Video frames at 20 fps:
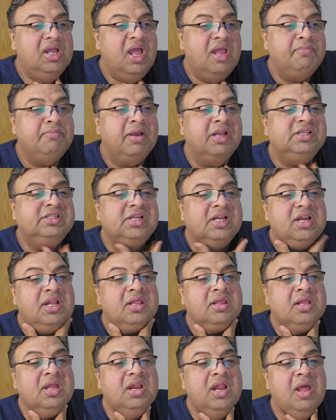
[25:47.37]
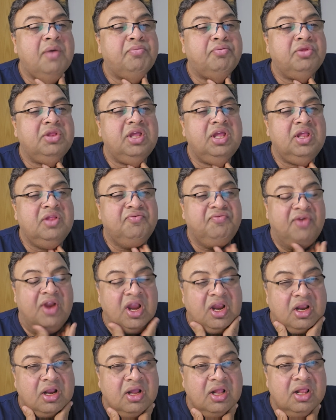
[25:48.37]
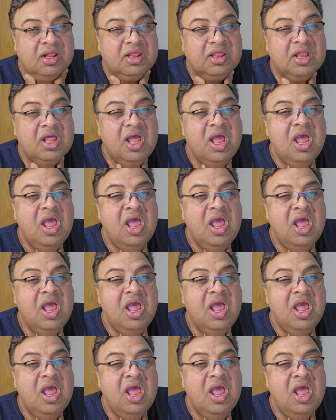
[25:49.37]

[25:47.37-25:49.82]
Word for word: I mentioned skin abscess, furuncles